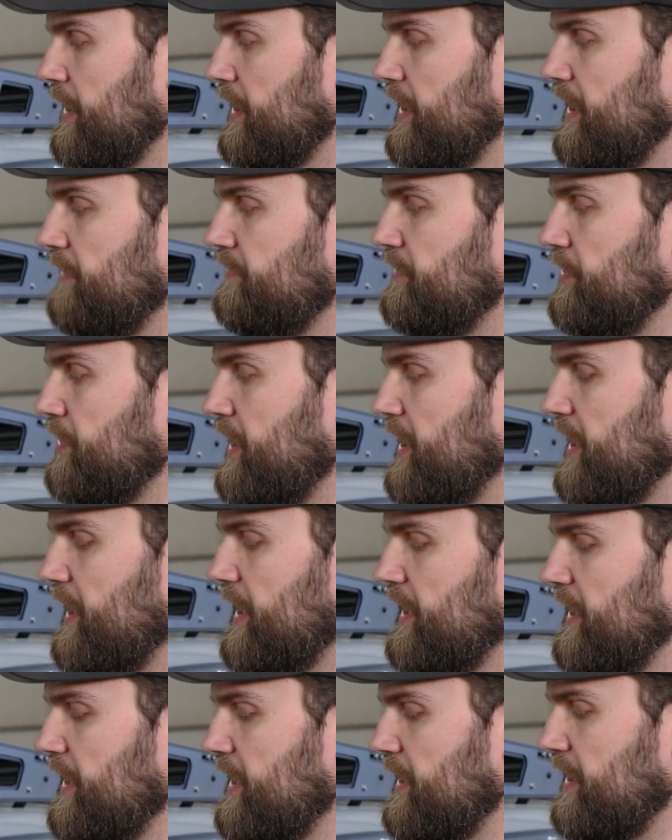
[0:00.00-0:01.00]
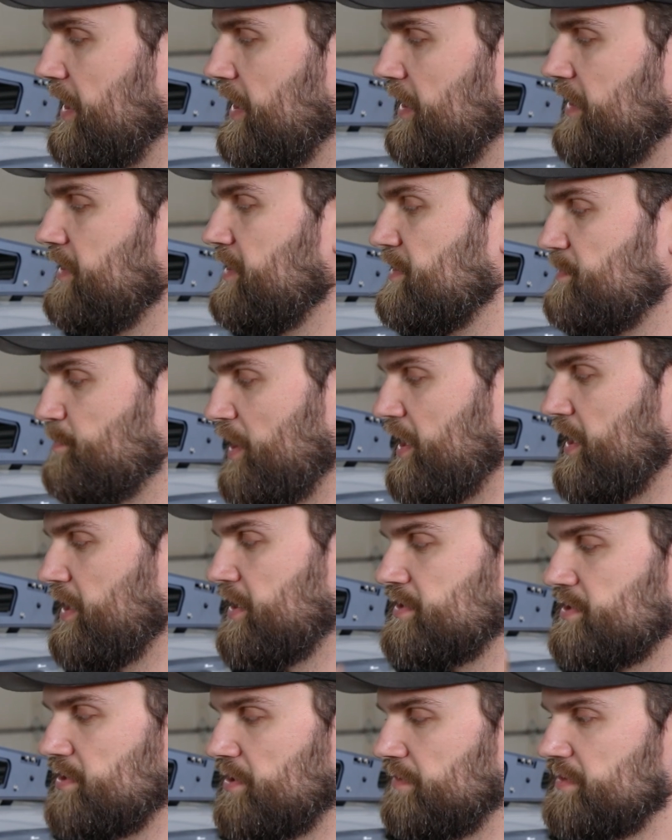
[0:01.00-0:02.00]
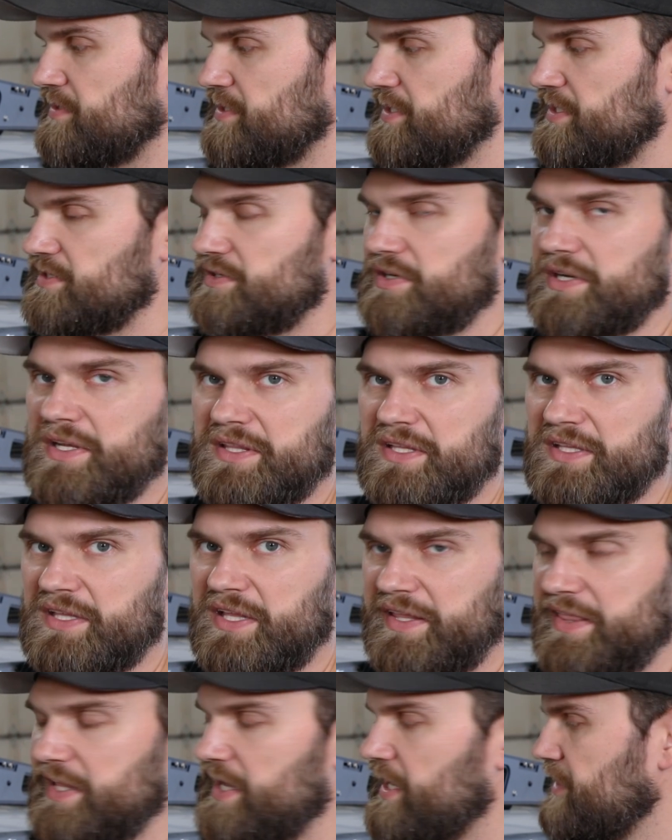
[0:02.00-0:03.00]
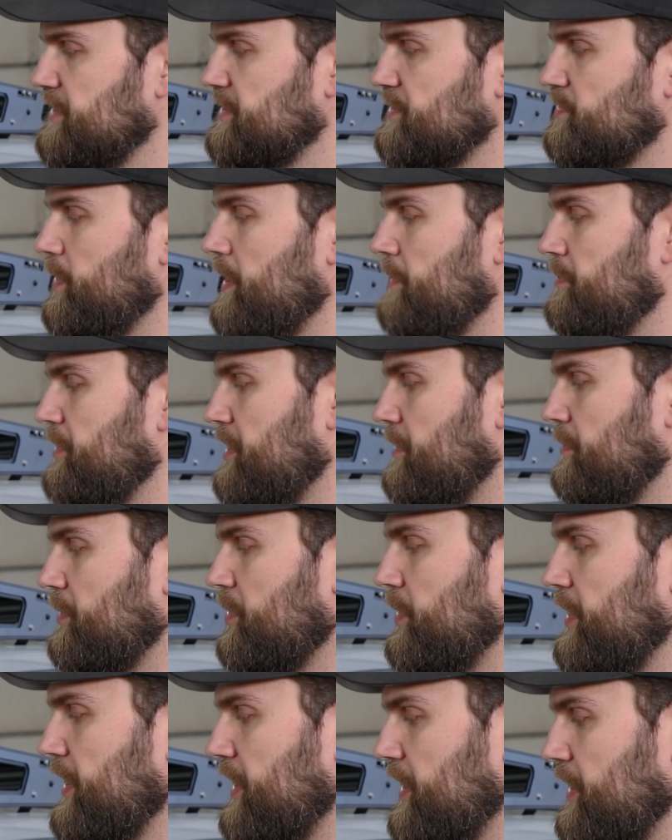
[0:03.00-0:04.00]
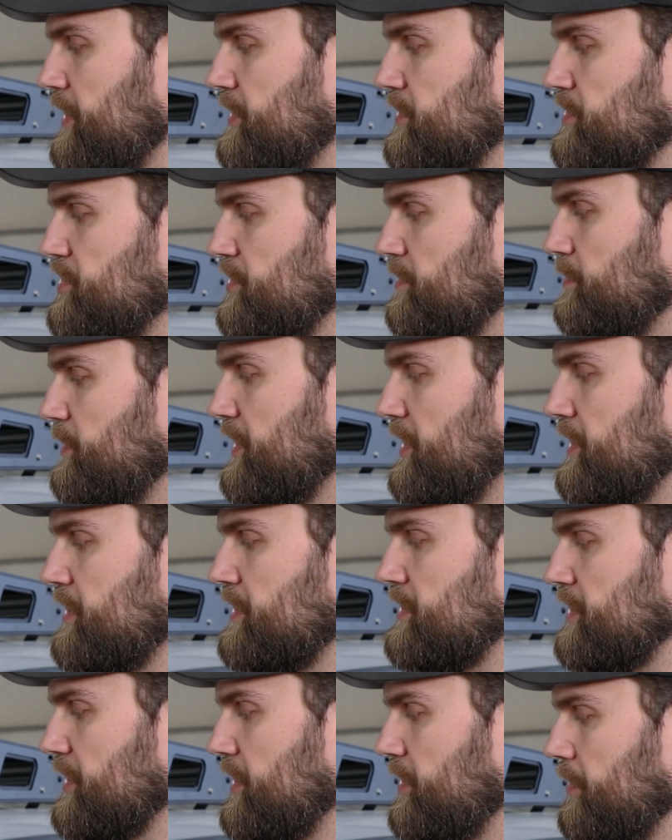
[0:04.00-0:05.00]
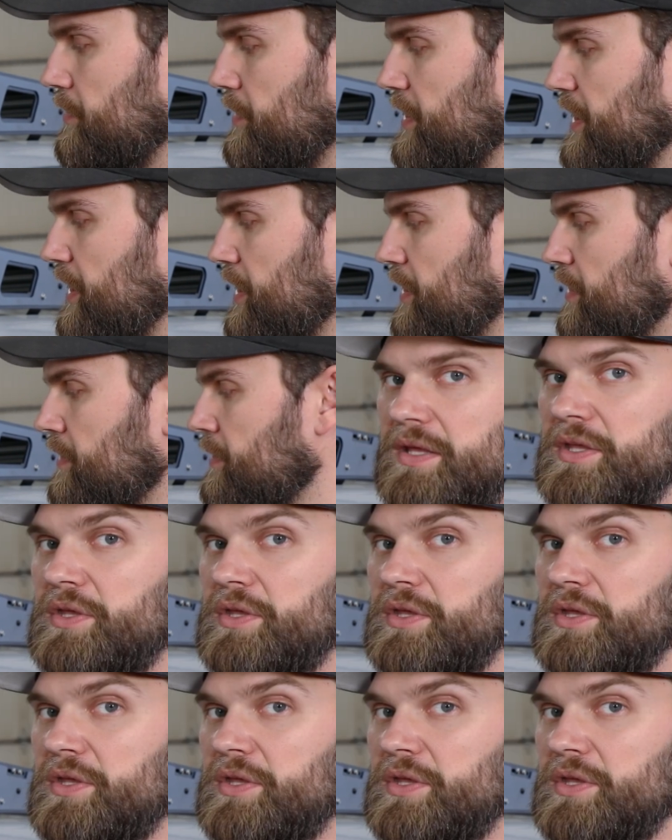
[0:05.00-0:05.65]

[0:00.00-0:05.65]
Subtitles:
And if you get any on any of these painted surfaces or anything like that, just wipe it up quick and you should be good to go there.